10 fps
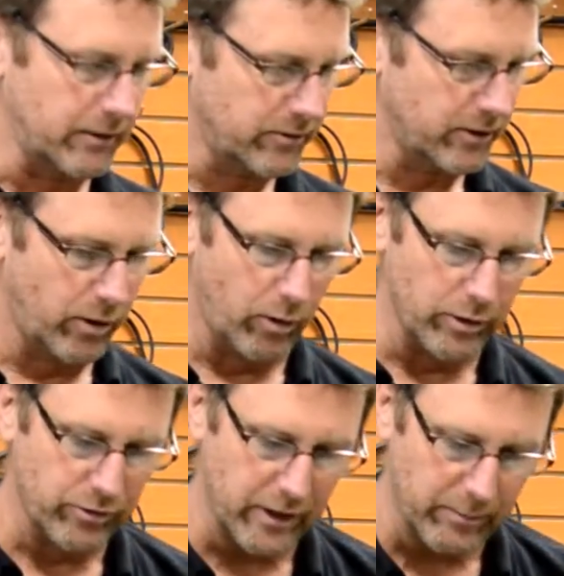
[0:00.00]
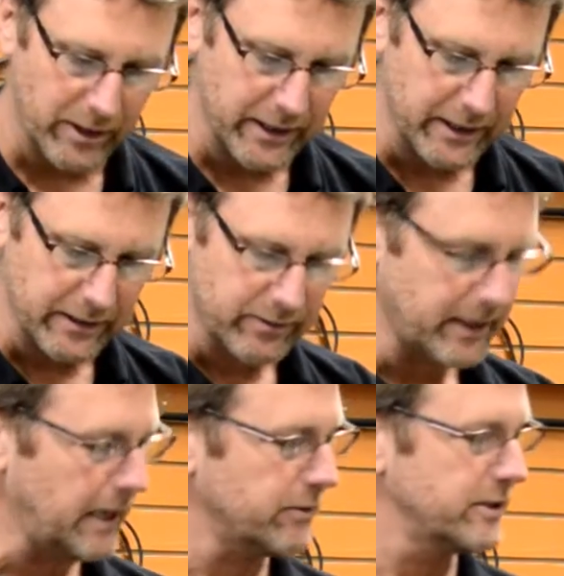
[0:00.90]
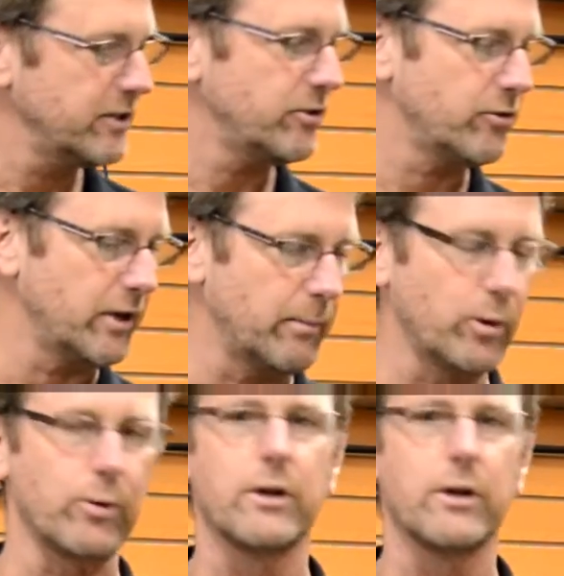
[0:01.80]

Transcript: So the whole assembly is now disassembled,